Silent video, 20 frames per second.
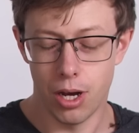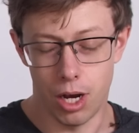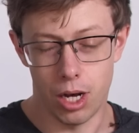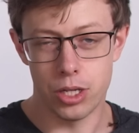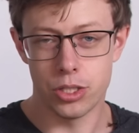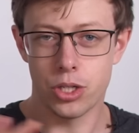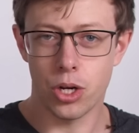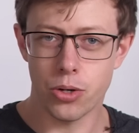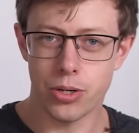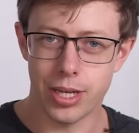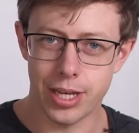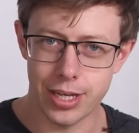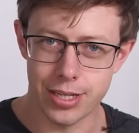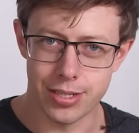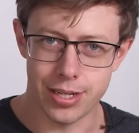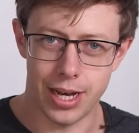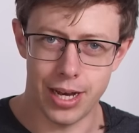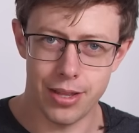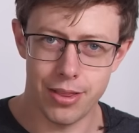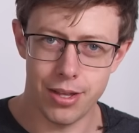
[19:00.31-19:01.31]
All joking
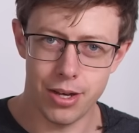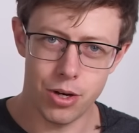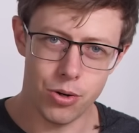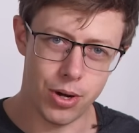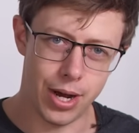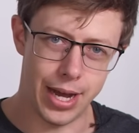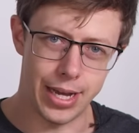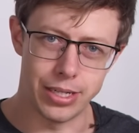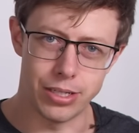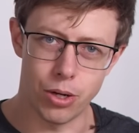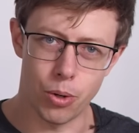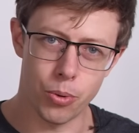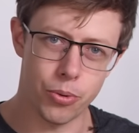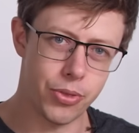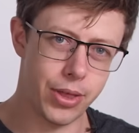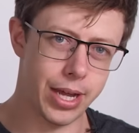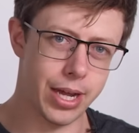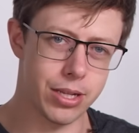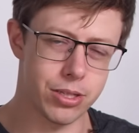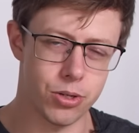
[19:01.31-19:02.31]
aside though, I don't
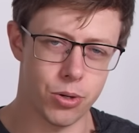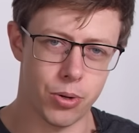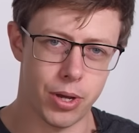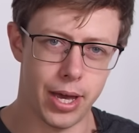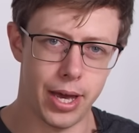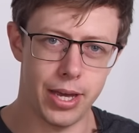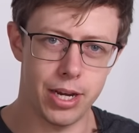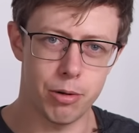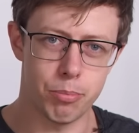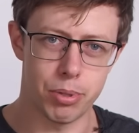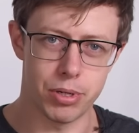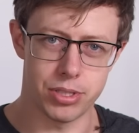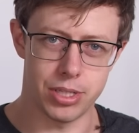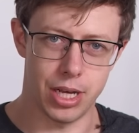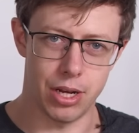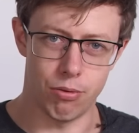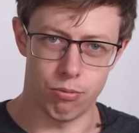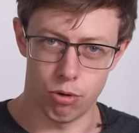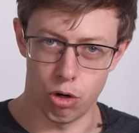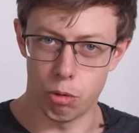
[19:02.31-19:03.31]
think it's okay to
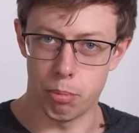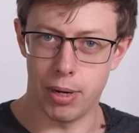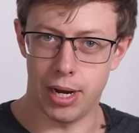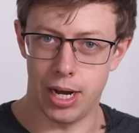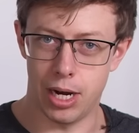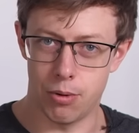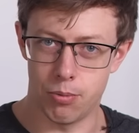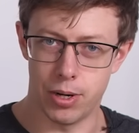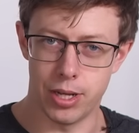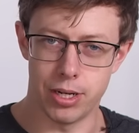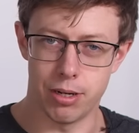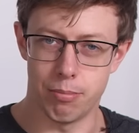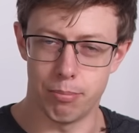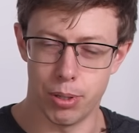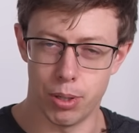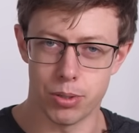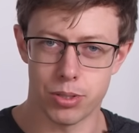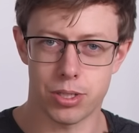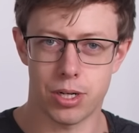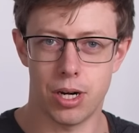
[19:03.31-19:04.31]
present robot-written
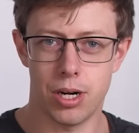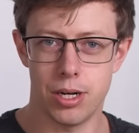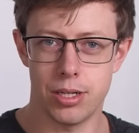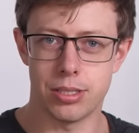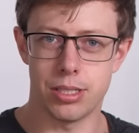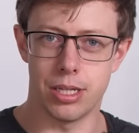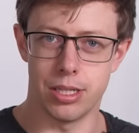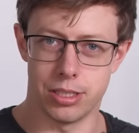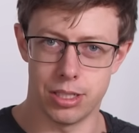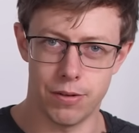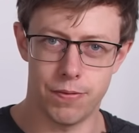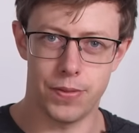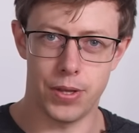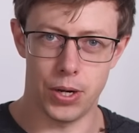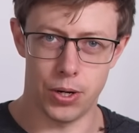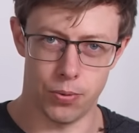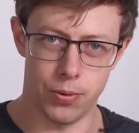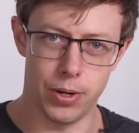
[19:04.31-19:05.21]
postcards as if they're